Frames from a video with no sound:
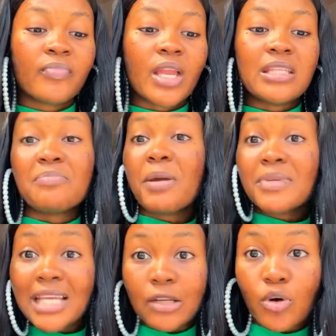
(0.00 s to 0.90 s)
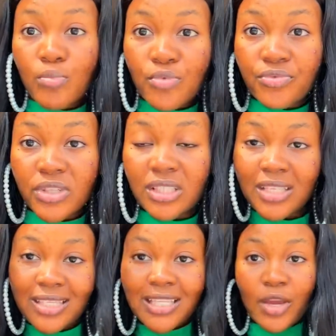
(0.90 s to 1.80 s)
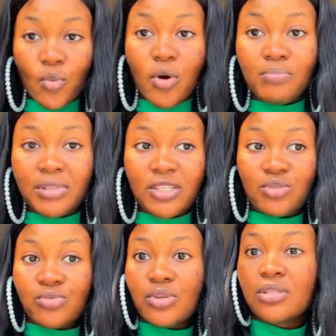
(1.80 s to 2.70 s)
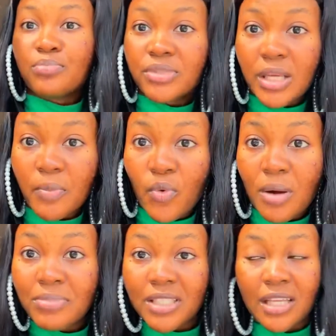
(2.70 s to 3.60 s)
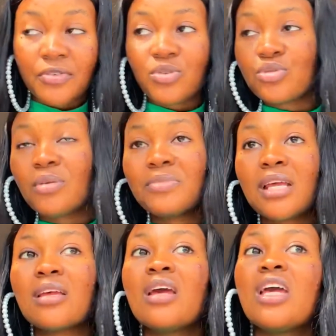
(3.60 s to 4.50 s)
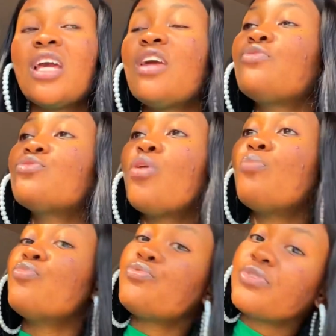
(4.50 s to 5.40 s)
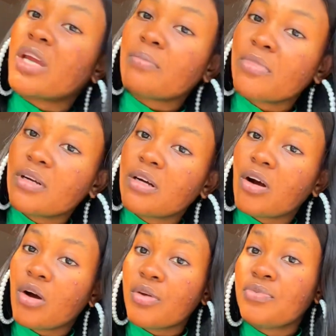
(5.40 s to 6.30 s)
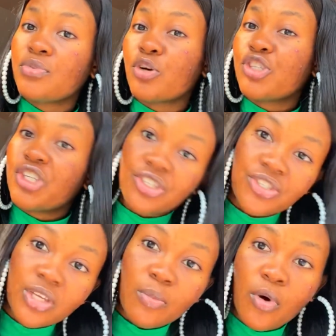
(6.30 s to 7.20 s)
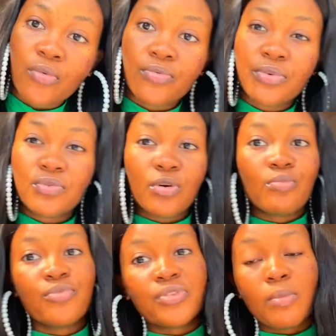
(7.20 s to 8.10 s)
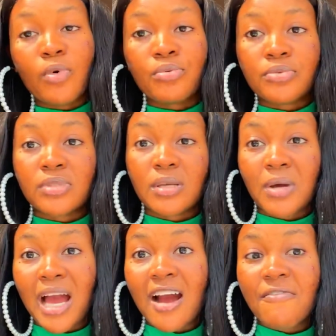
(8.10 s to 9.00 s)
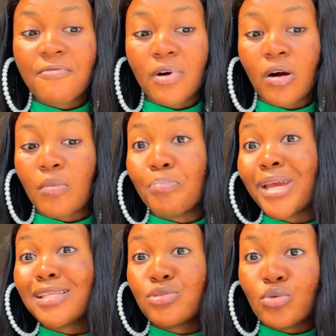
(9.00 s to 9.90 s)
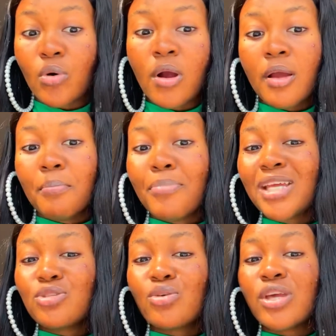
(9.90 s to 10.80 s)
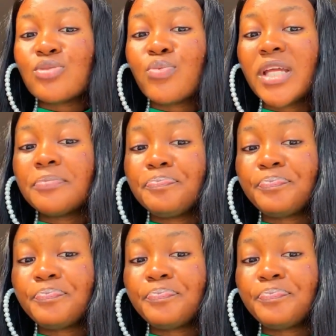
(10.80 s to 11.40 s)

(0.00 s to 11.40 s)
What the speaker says: the babies are not moving, they stay in one place. You just put them in one place, and so sometimes if you don't move them, if you don't change them off, if you don't move them often, they can have bed sore. Bed sore is when